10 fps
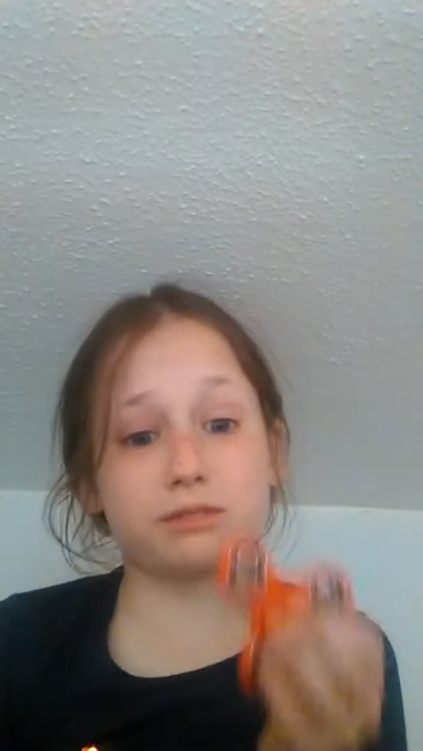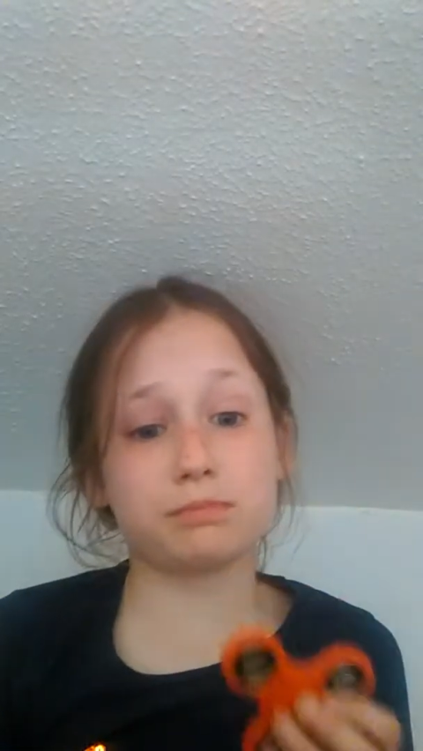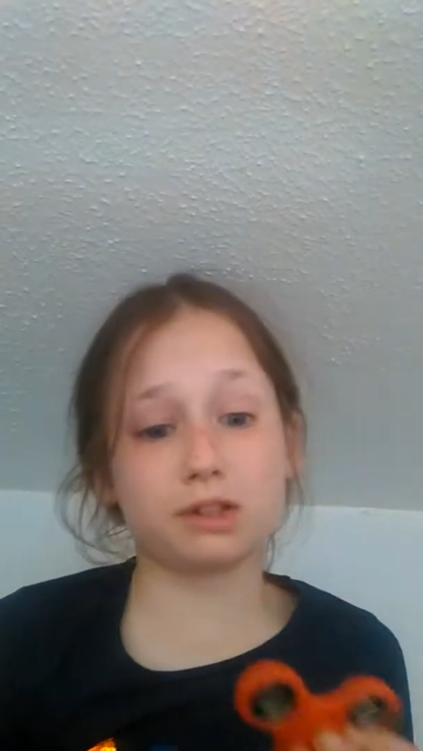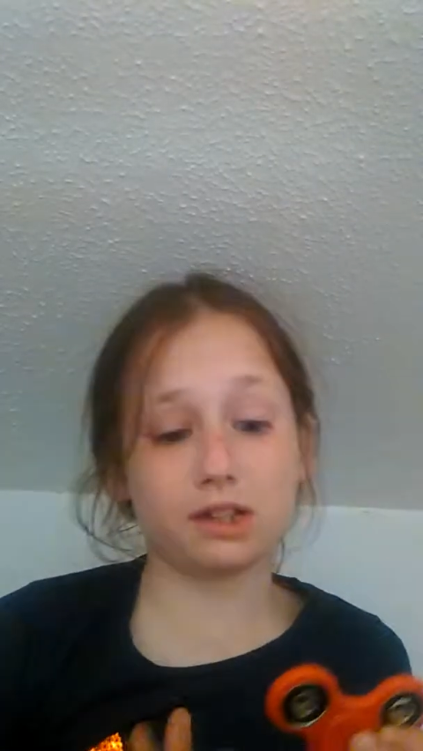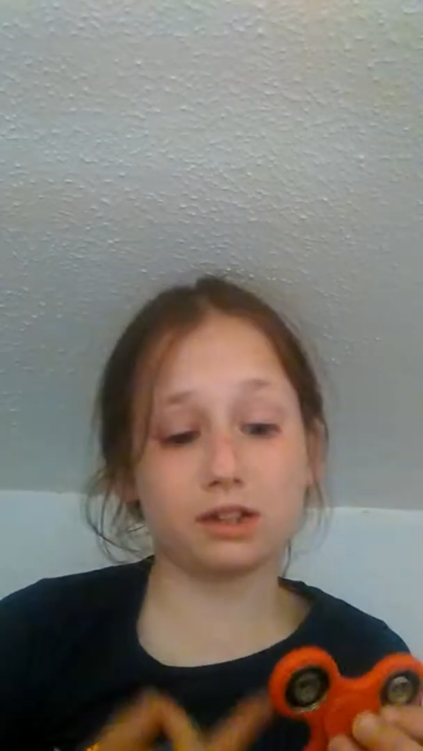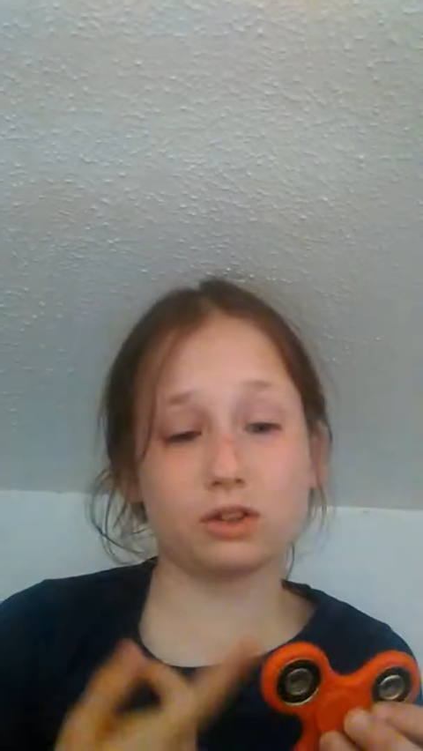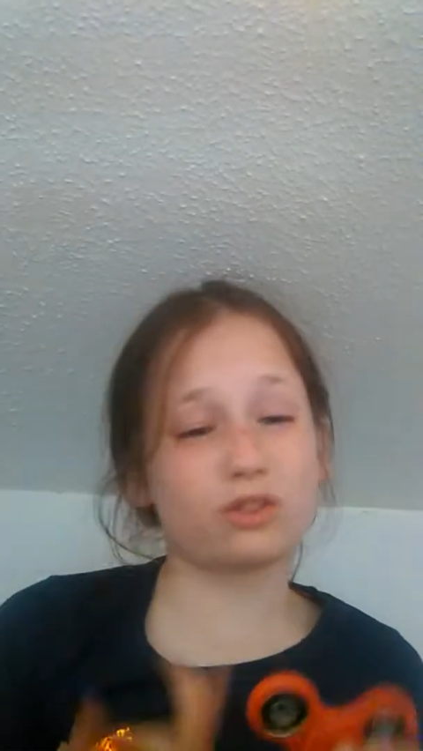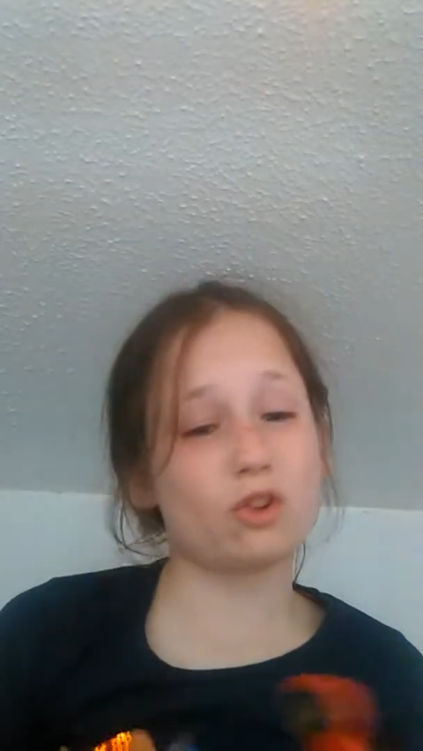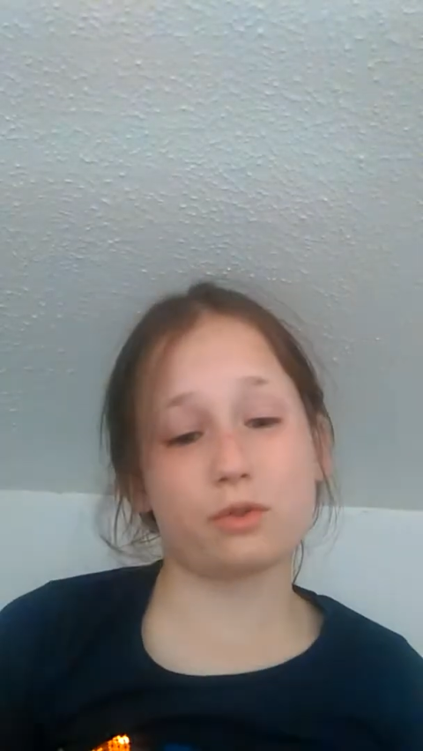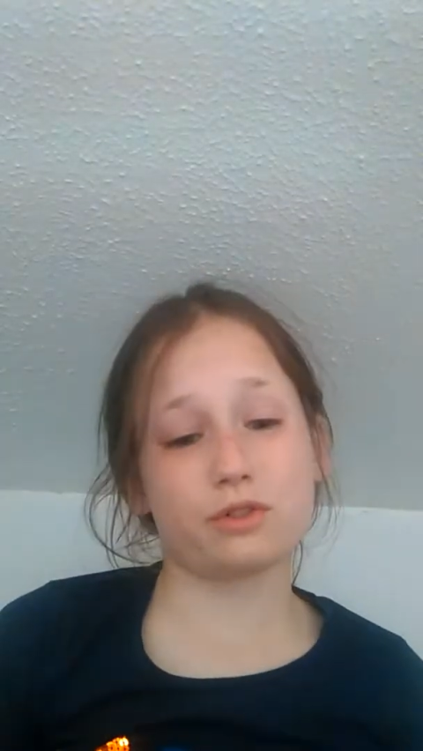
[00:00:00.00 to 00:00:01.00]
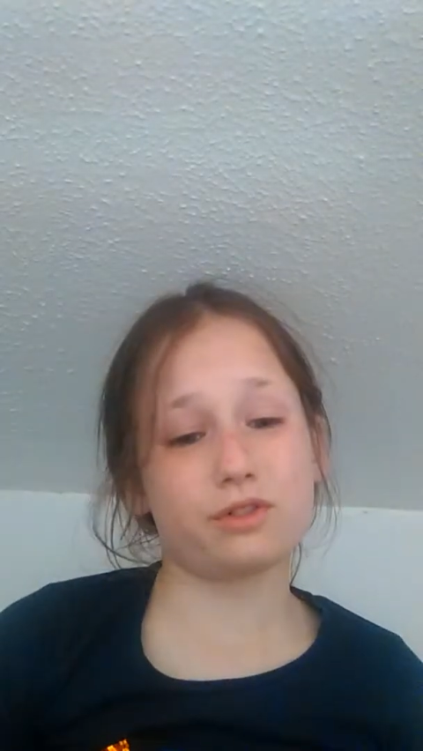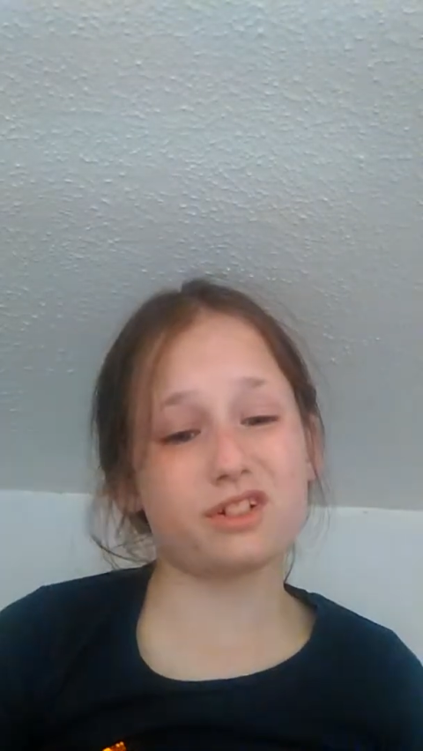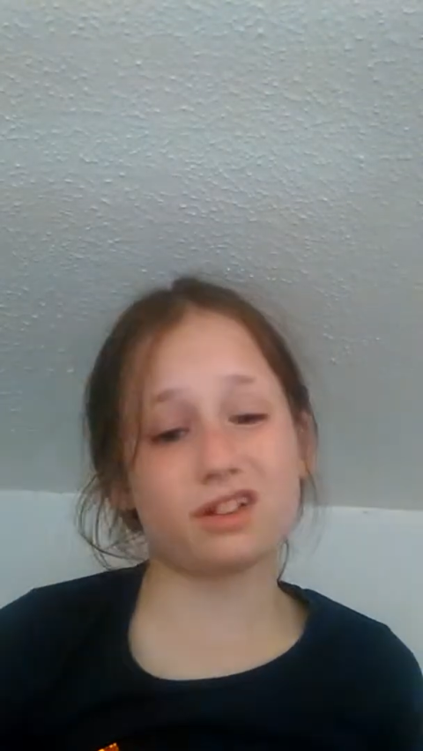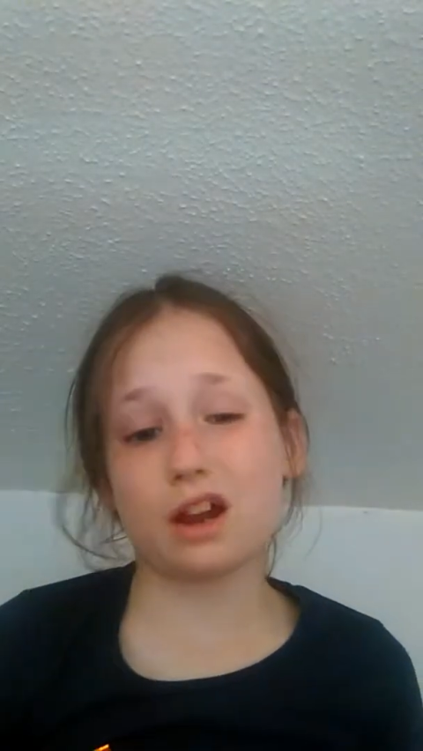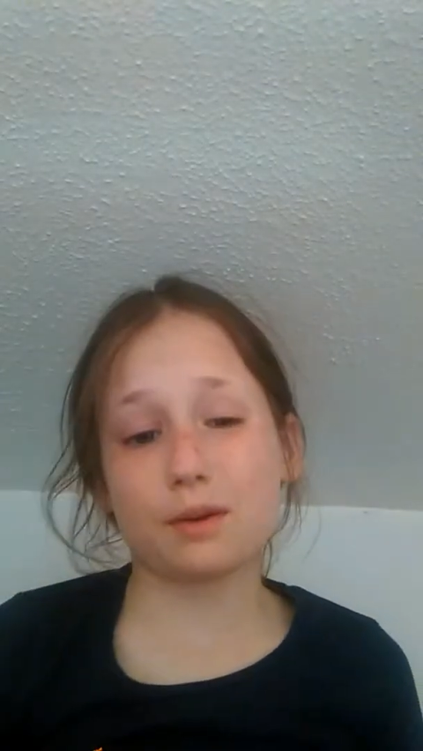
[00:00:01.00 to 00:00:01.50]
but it looks orange
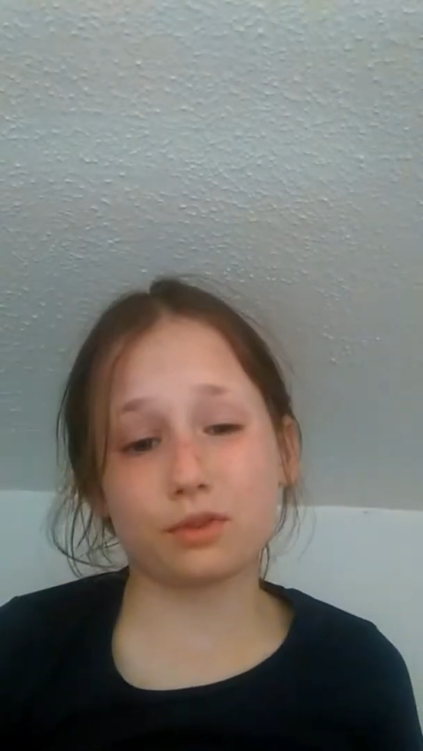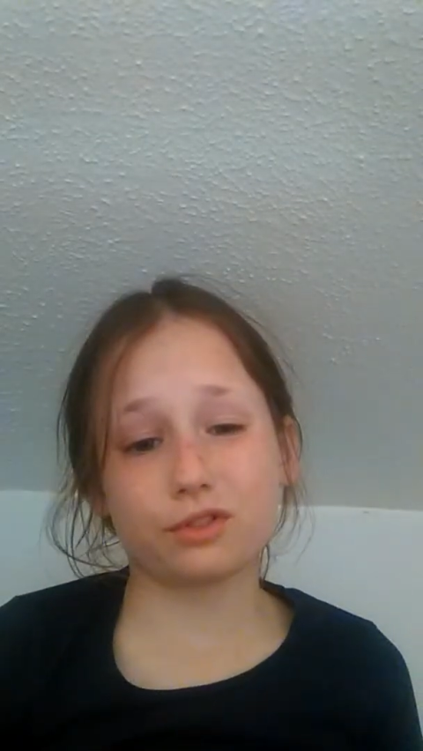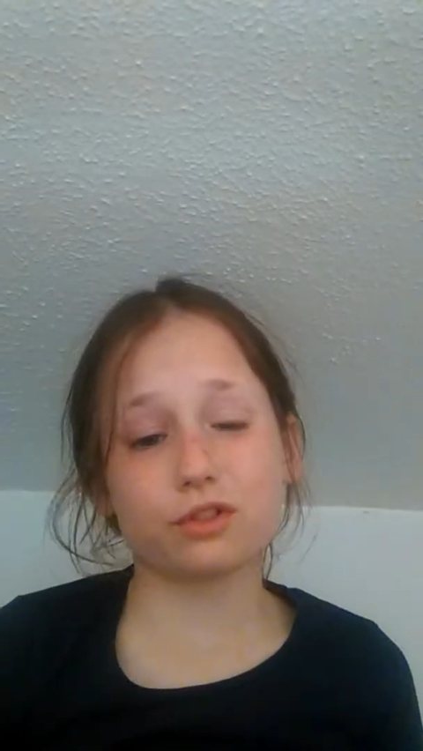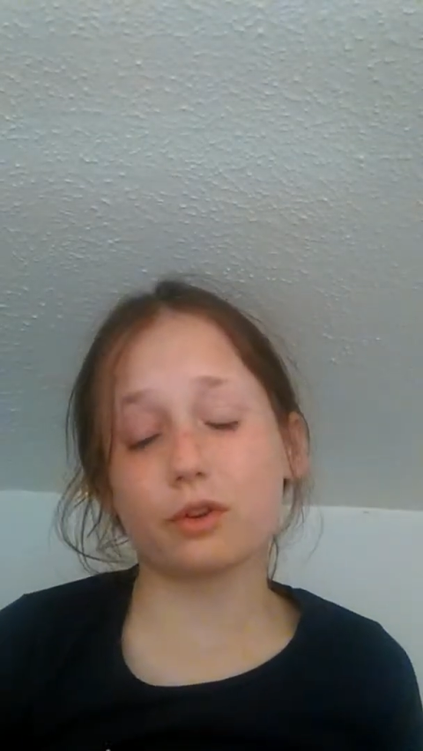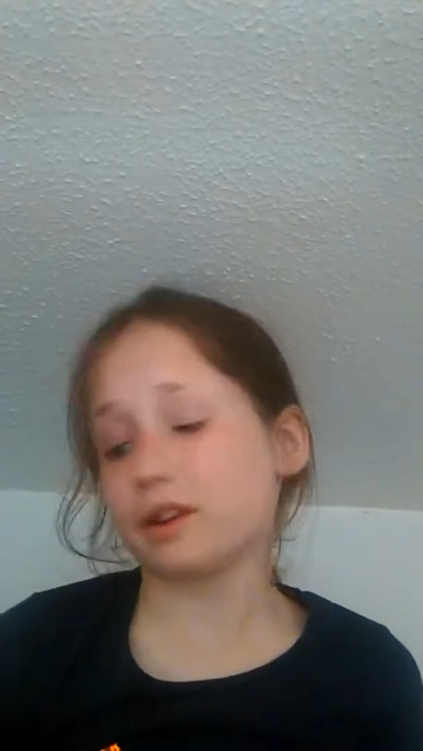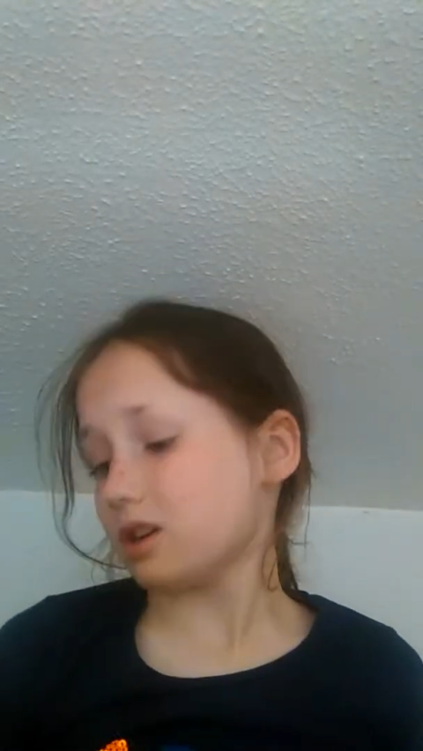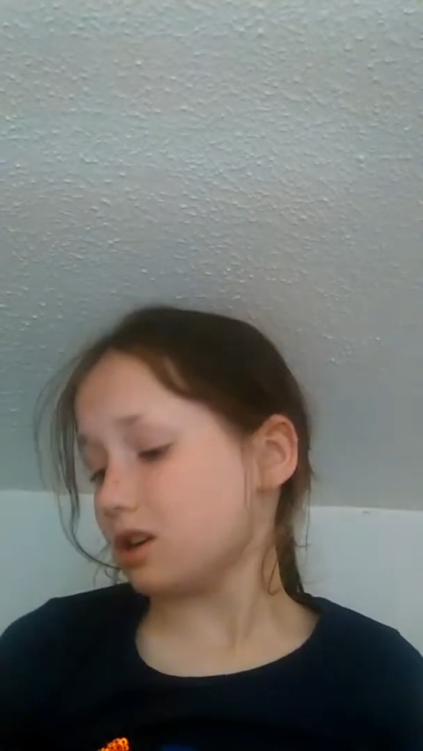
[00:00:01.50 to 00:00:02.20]
to the camera, sorry.